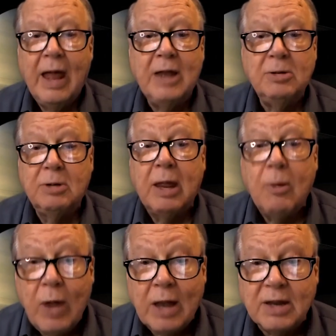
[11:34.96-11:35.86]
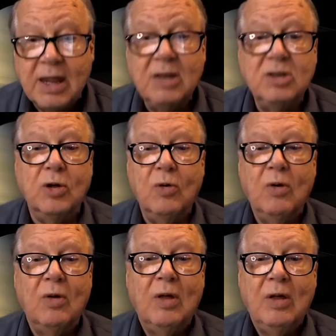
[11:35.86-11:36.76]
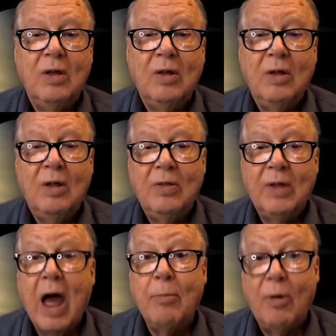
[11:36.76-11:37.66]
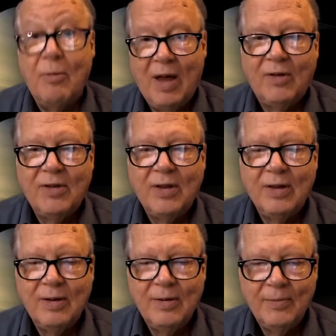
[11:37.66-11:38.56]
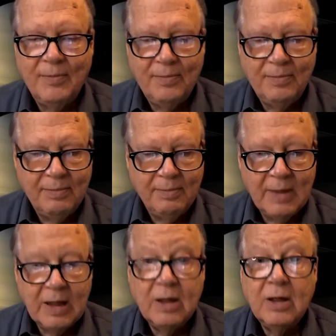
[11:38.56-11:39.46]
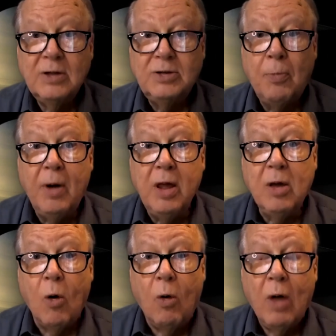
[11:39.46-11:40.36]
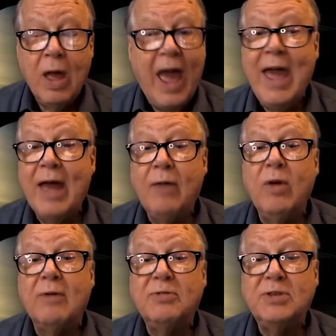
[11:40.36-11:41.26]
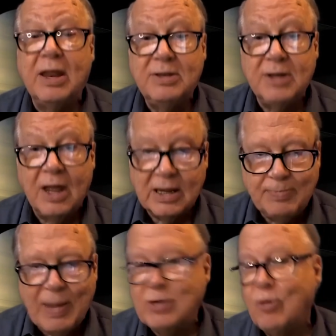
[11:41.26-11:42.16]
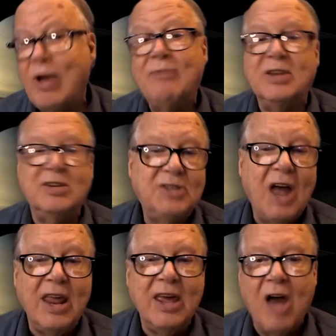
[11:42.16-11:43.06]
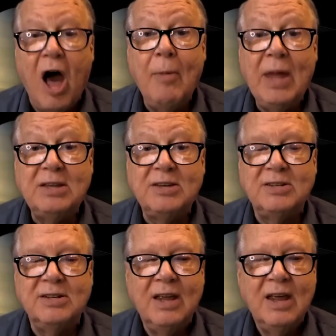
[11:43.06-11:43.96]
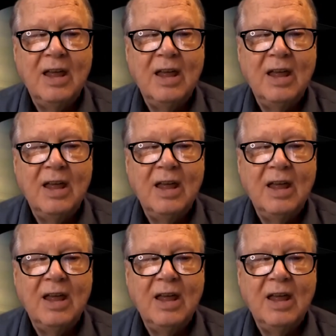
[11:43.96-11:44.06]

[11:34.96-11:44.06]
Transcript: and went into the Kuiper Belt. So pretty cool. And we have sent spacecraft to study comets.